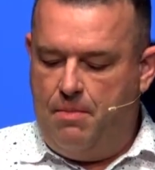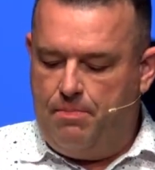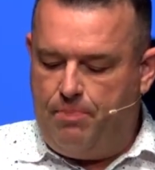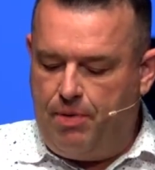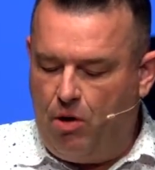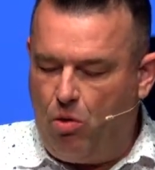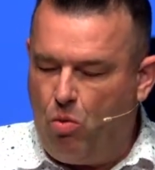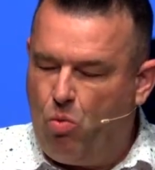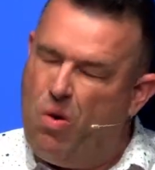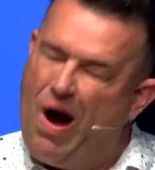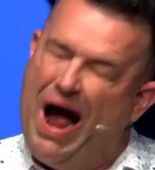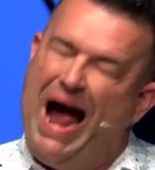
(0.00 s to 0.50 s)

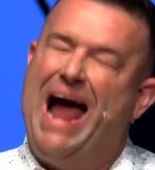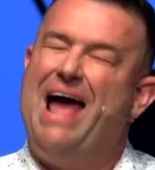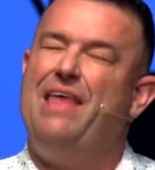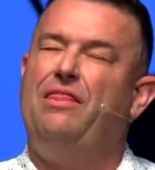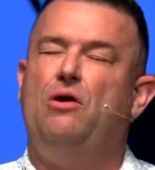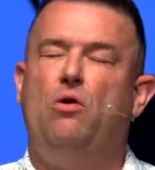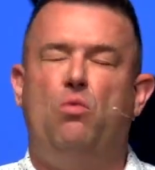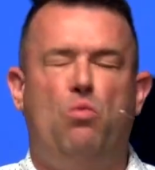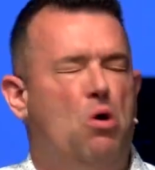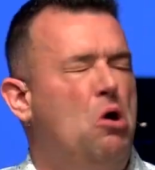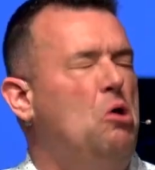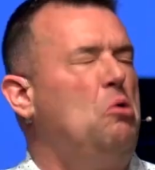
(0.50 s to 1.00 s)
But why in
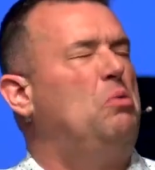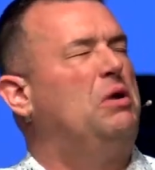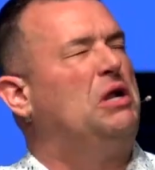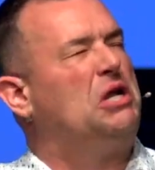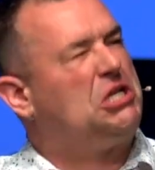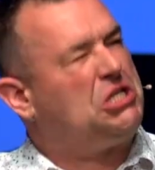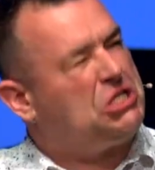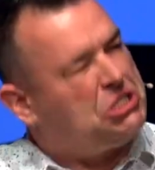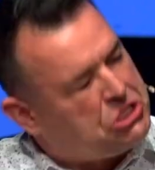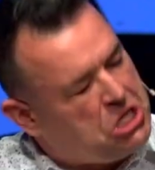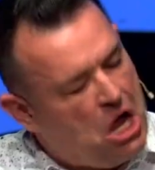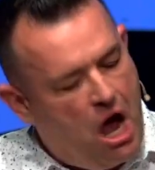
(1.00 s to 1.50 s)
the world would
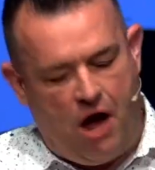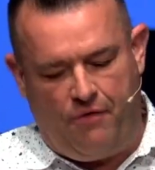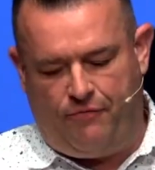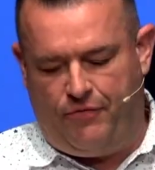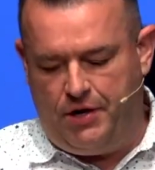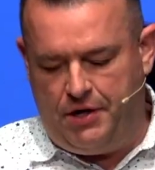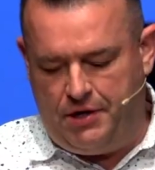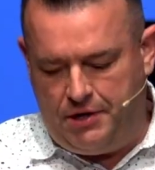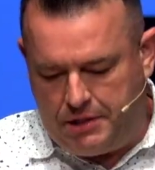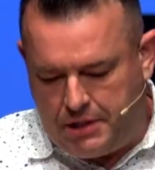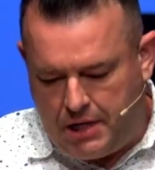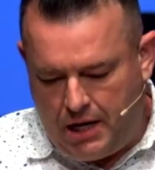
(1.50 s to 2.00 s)
a
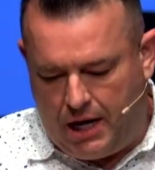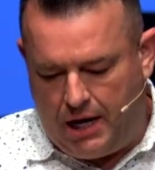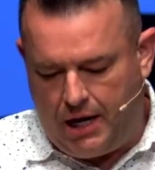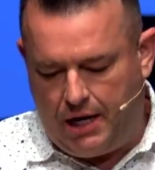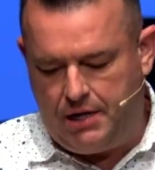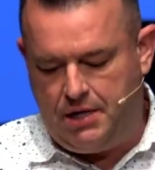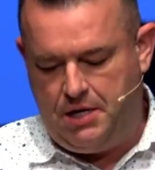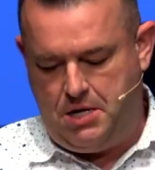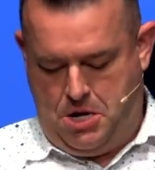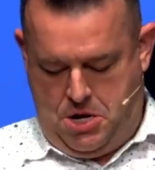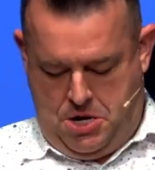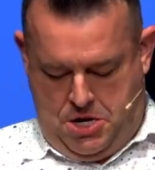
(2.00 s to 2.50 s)
sovereign
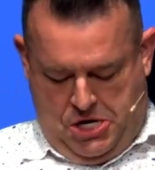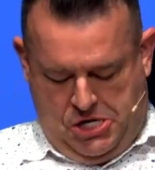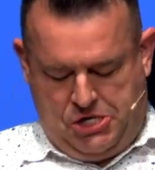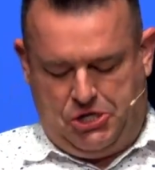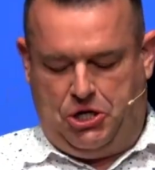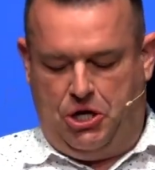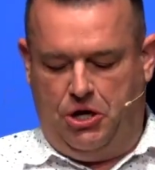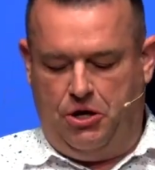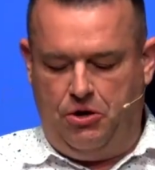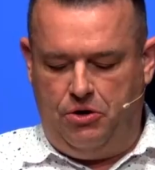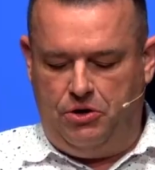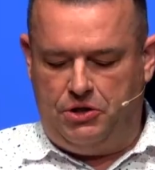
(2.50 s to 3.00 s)
God
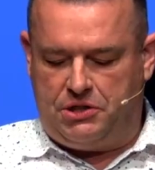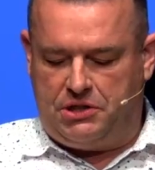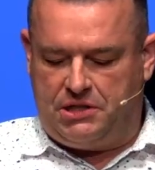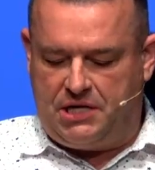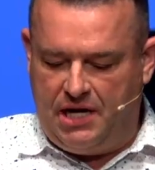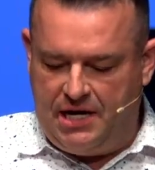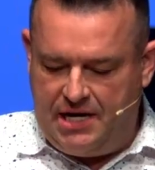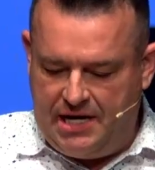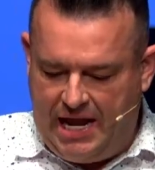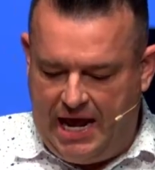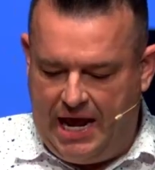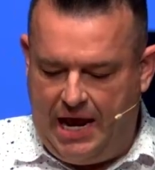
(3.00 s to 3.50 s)
choose
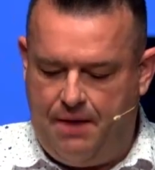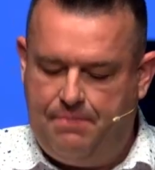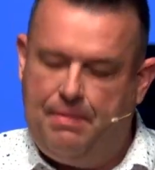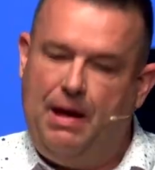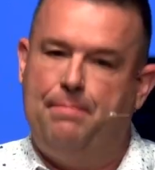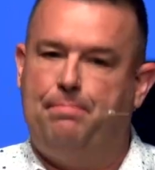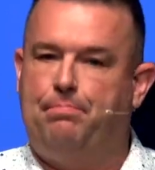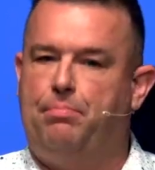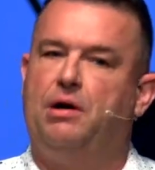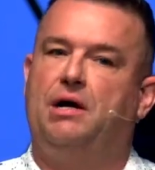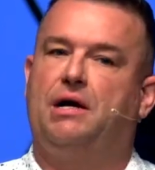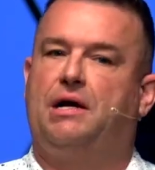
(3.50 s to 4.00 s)
to name
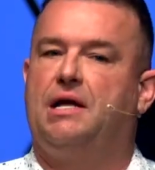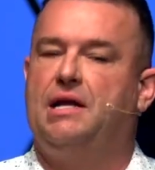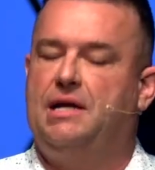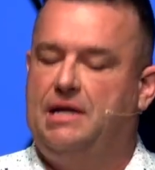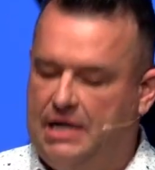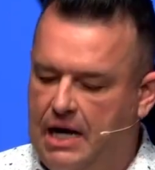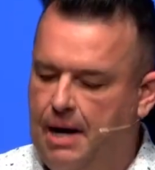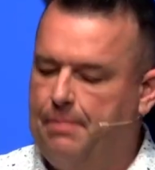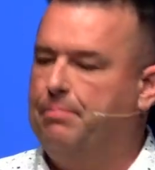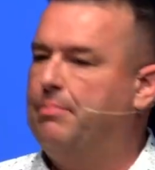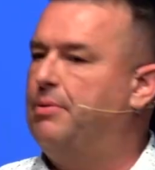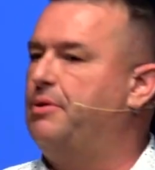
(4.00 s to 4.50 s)
a book
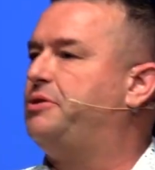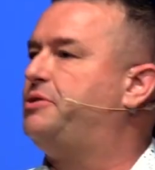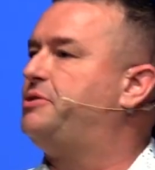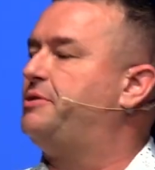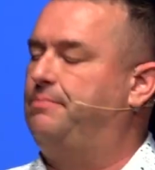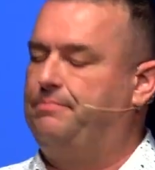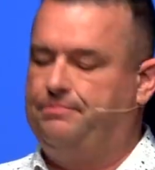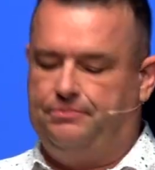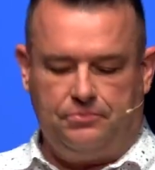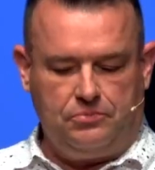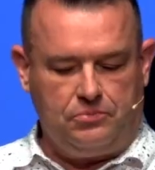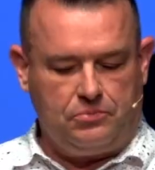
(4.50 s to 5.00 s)
Numbers?